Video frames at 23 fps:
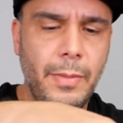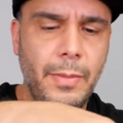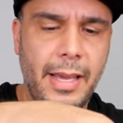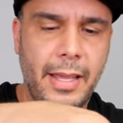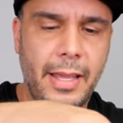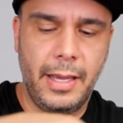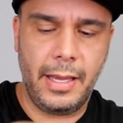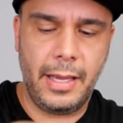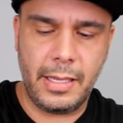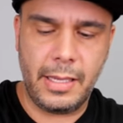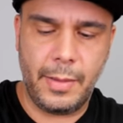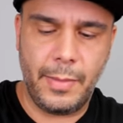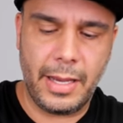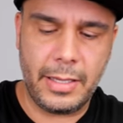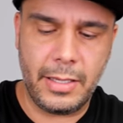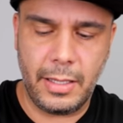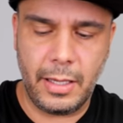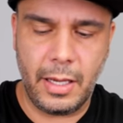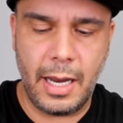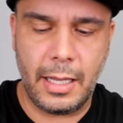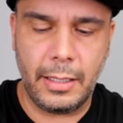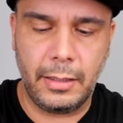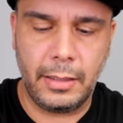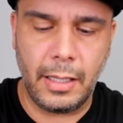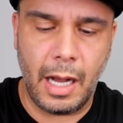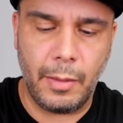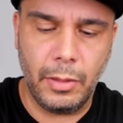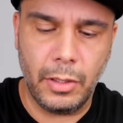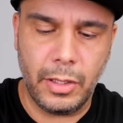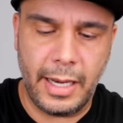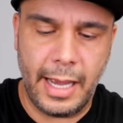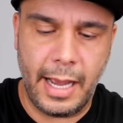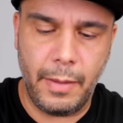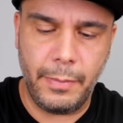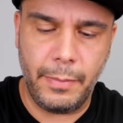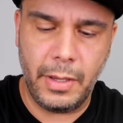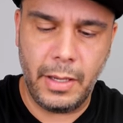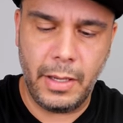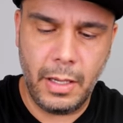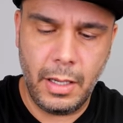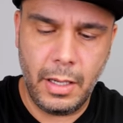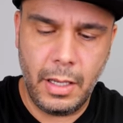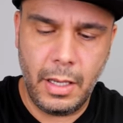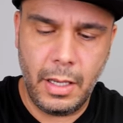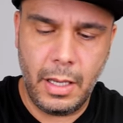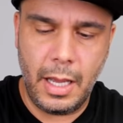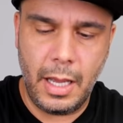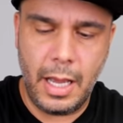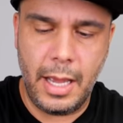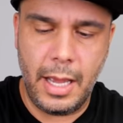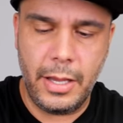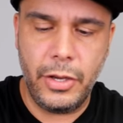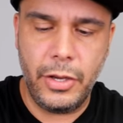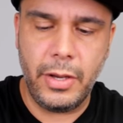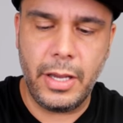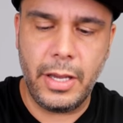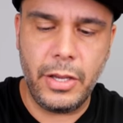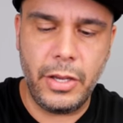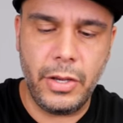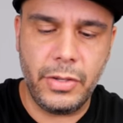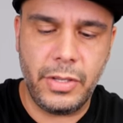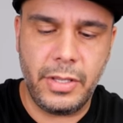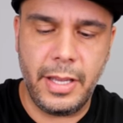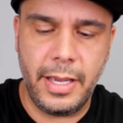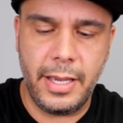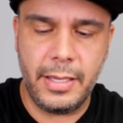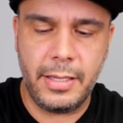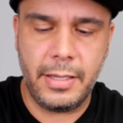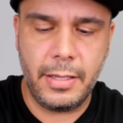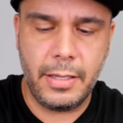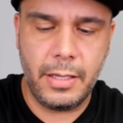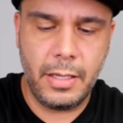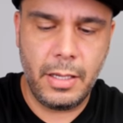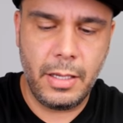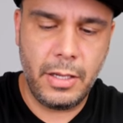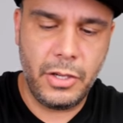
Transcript: But remember, after every tattoo, you must sterilize the grip.